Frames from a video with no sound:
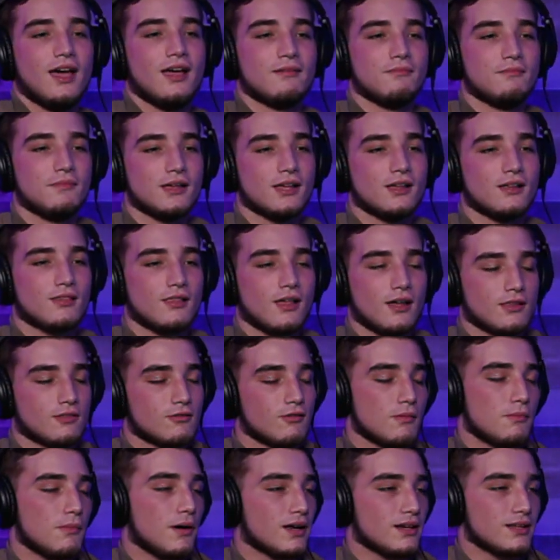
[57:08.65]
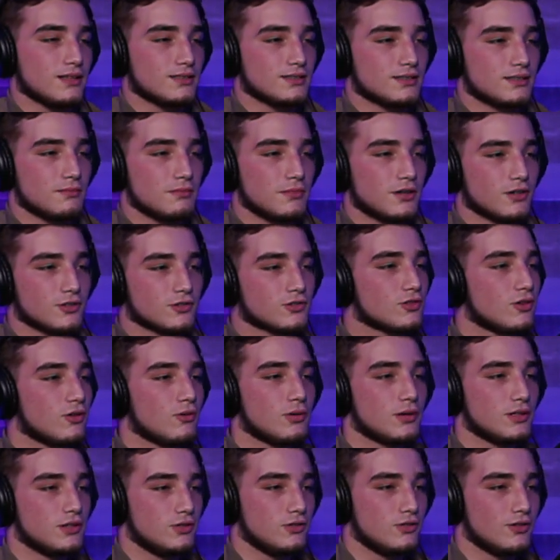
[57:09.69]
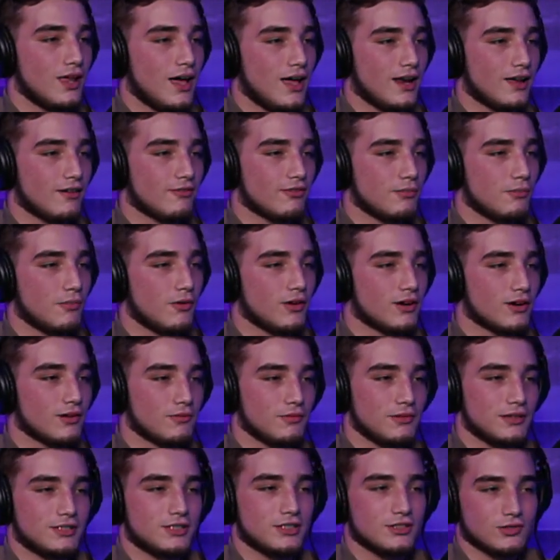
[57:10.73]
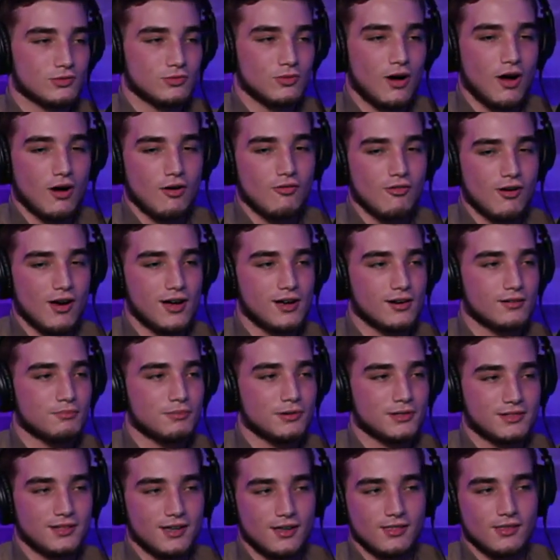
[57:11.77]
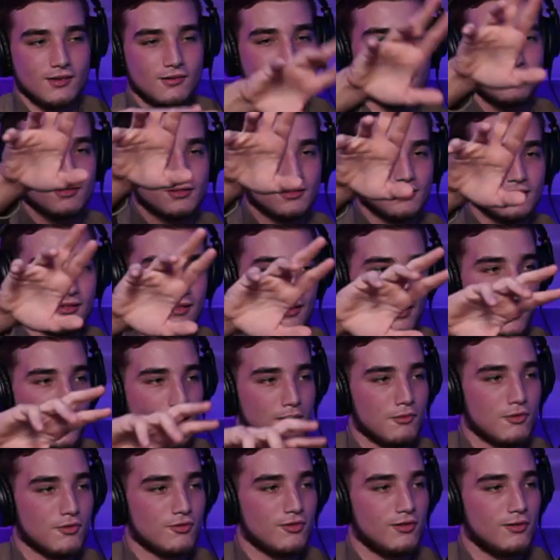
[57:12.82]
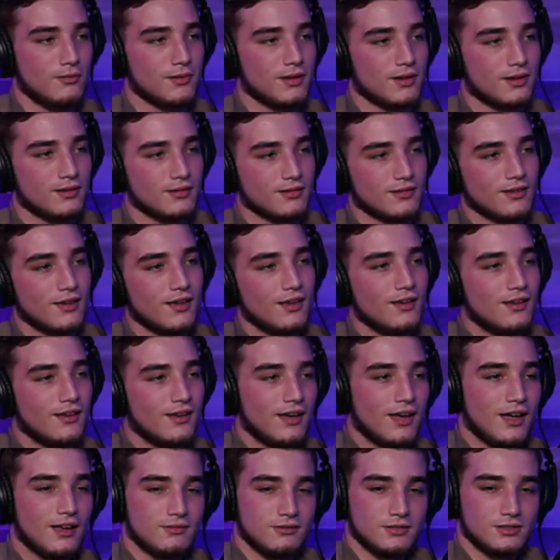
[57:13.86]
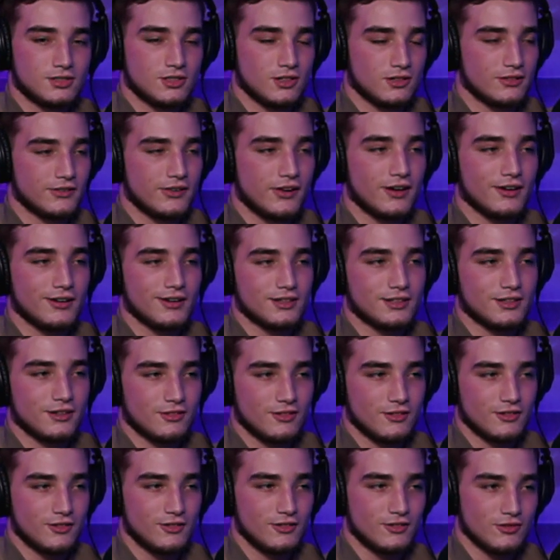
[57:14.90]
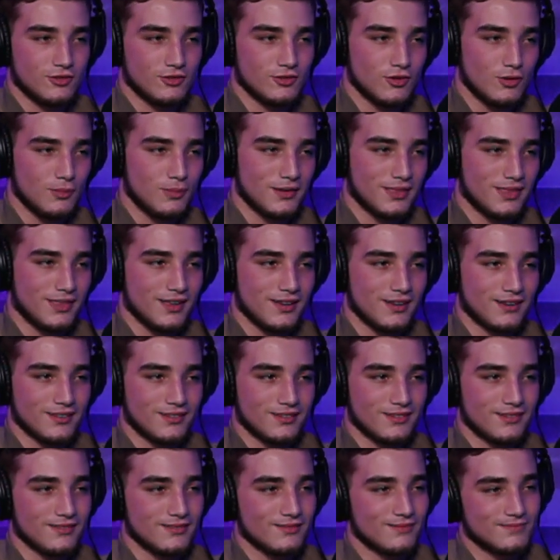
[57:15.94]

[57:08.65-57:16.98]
And me and like three buddies in middle school would do that every morning. We'd just walk around, pretend there was the camera filming us, and we'd start daring each other to do stupid things.